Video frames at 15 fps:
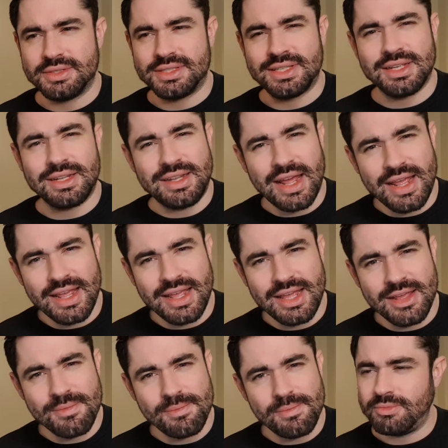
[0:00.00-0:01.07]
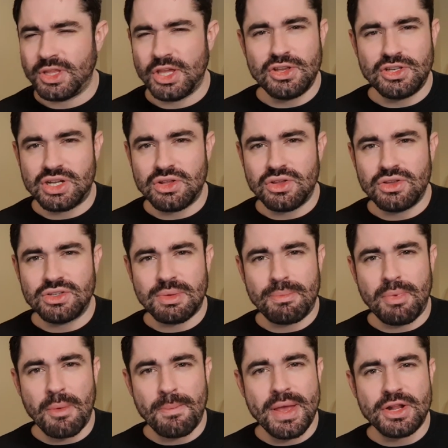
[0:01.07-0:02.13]
sedate him? They used to use a
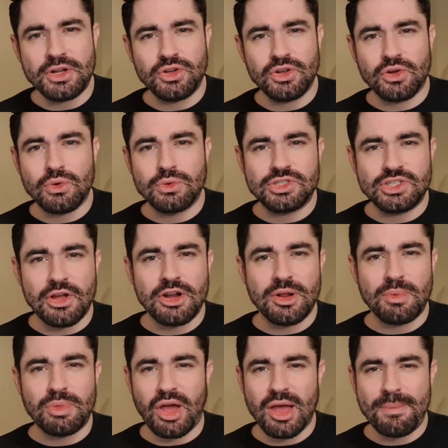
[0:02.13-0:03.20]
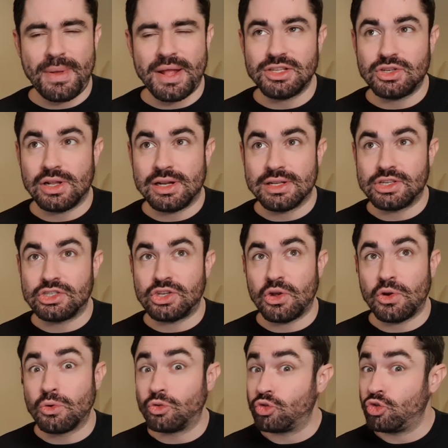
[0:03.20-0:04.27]
barbiturate called sodium thiopental as a
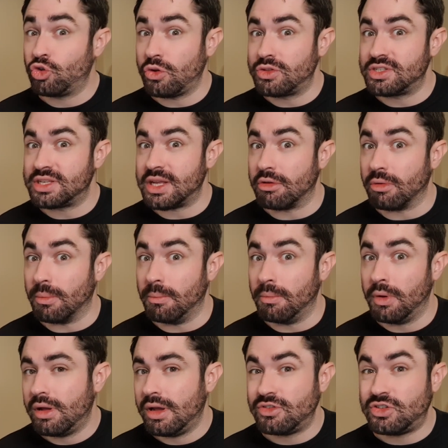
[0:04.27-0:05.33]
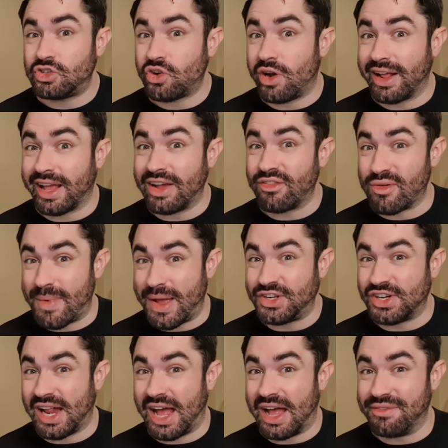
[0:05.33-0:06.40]
so-called truth serum. She's trying to get
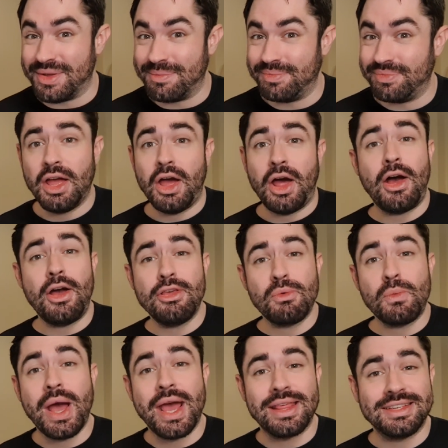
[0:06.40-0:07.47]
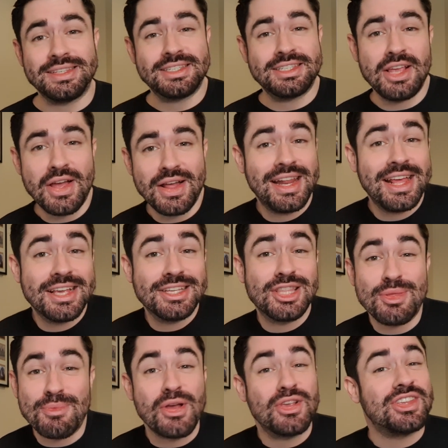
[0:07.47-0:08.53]
information out of him. Either way, this certainly isn't
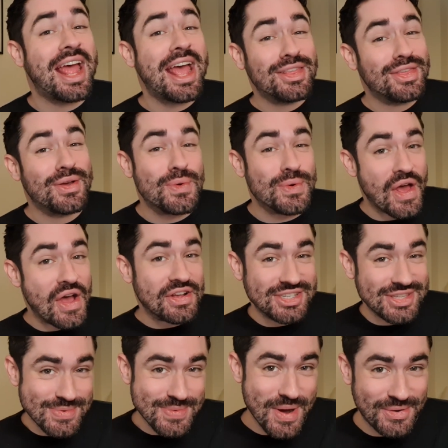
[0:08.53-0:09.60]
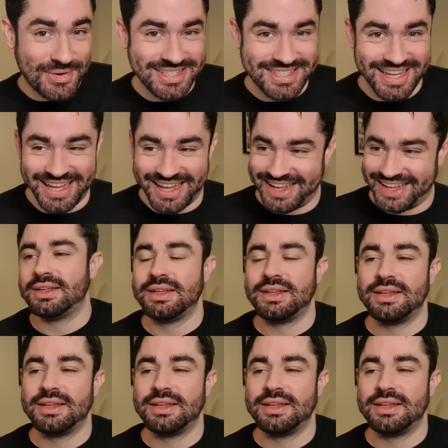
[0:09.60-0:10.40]
the most ethical nurse in the world, is it?